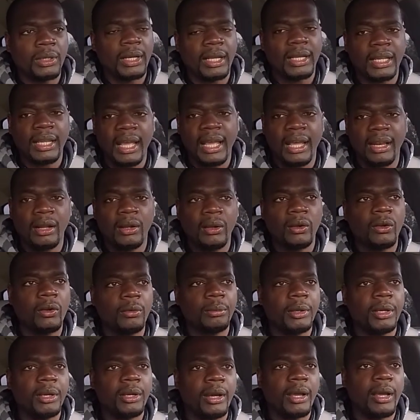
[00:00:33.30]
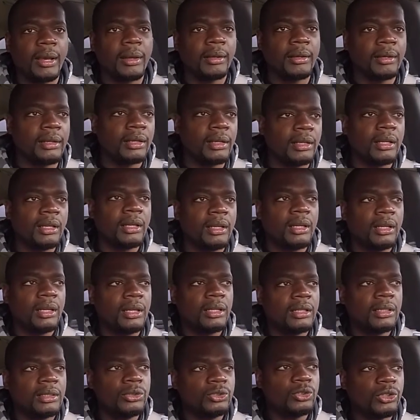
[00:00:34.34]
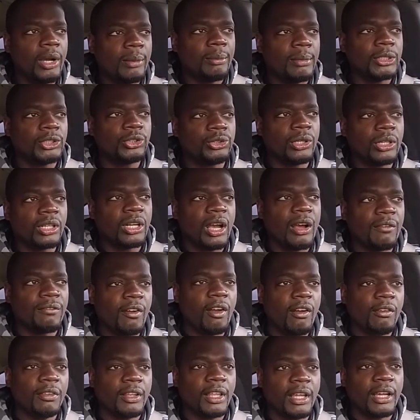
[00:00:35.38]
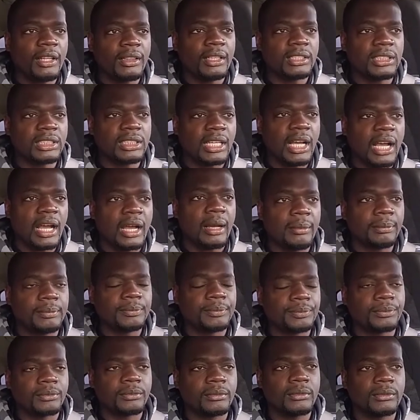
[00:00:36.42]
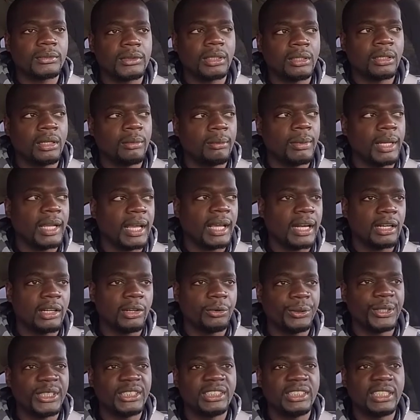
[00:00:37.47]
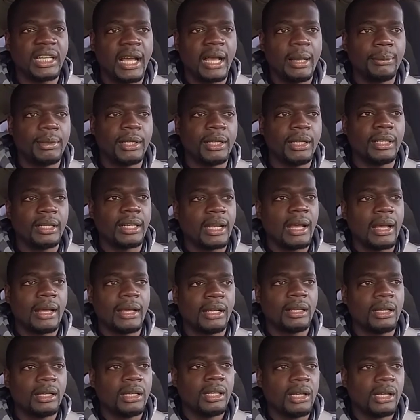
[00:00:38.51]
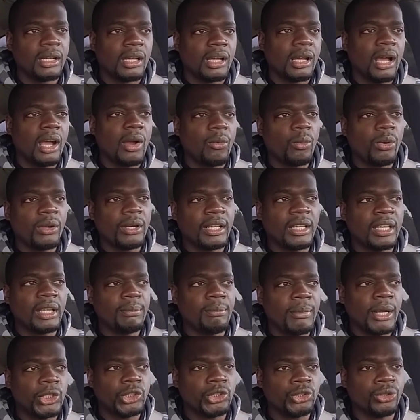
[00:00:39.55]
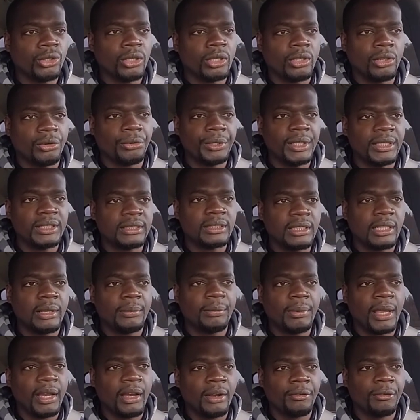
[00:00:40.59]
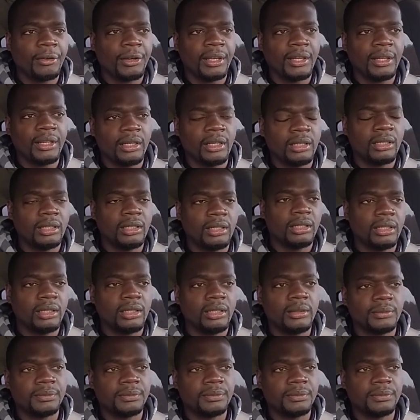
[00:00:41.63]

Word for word: back home here. Uh, I drop my truck off over there at the shop. Um, I got a grease job done. I I want to keep my truck greased up every um,